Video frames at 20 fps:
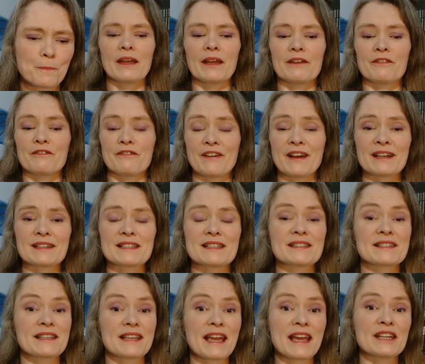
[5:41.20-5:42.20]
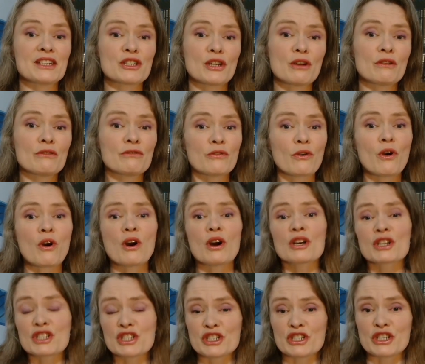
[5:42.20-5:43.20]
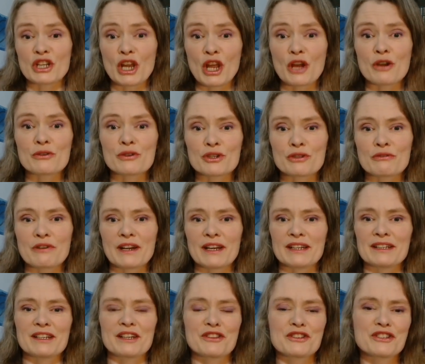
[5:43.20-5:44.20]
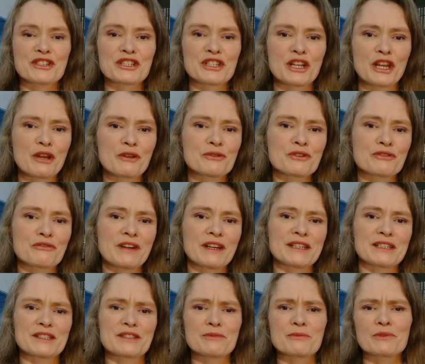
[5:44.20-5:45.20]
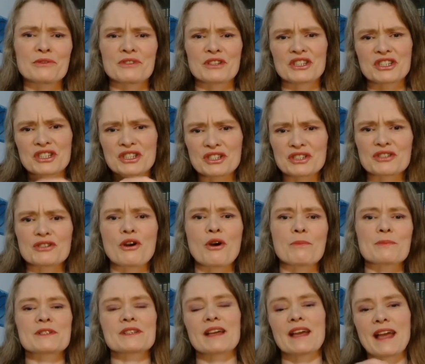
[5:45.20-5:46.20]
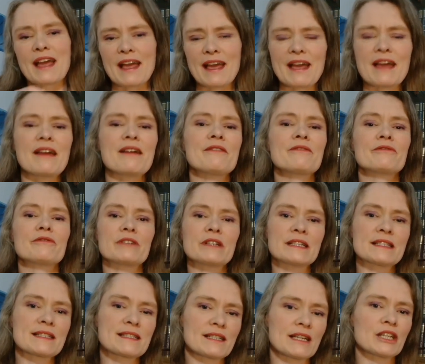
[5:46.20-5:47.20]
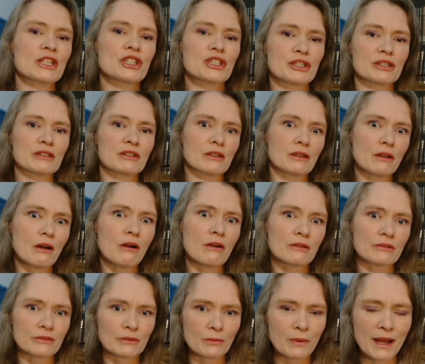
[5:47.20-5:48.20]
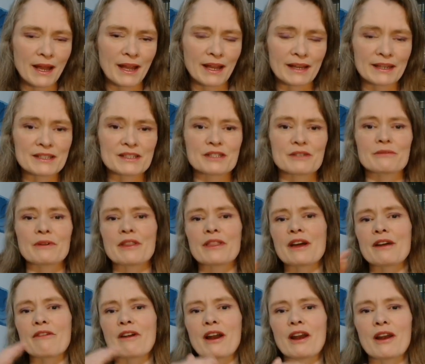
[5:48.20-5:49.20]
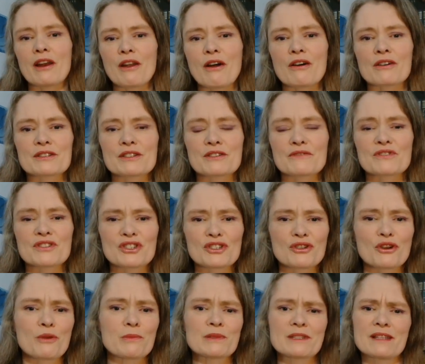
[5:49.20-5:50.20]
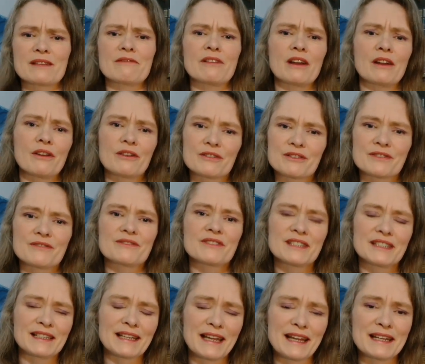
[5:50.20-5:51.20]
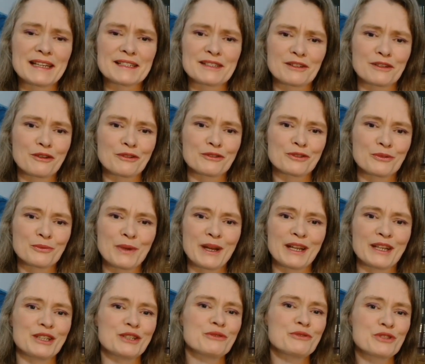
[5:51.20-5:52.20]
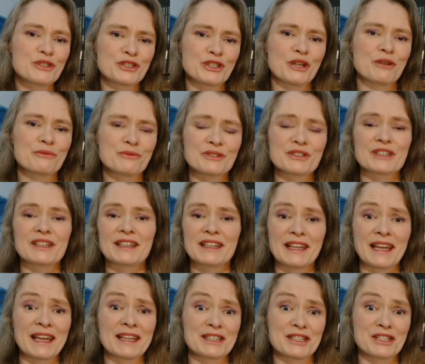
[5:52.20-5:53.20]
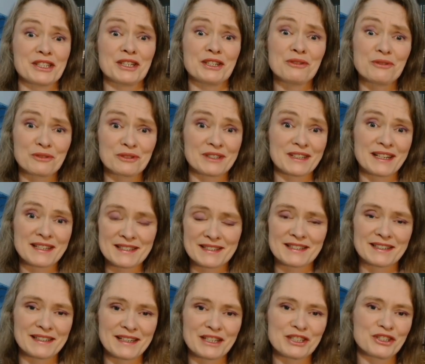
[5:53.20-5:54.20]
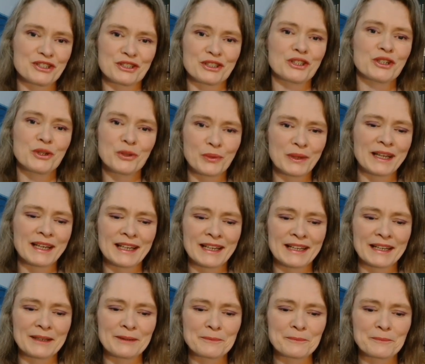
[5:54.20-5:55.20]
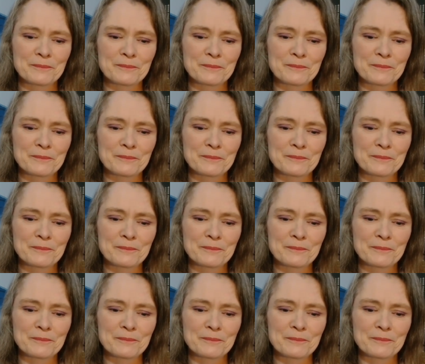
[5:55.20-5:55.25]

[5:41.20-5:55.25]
In fact, it's the 8:04 slow train. The slow train is the one that stops at every station along the way. So there are lots of stops, there are lots of delays along the way. You don't get to your destination quickly.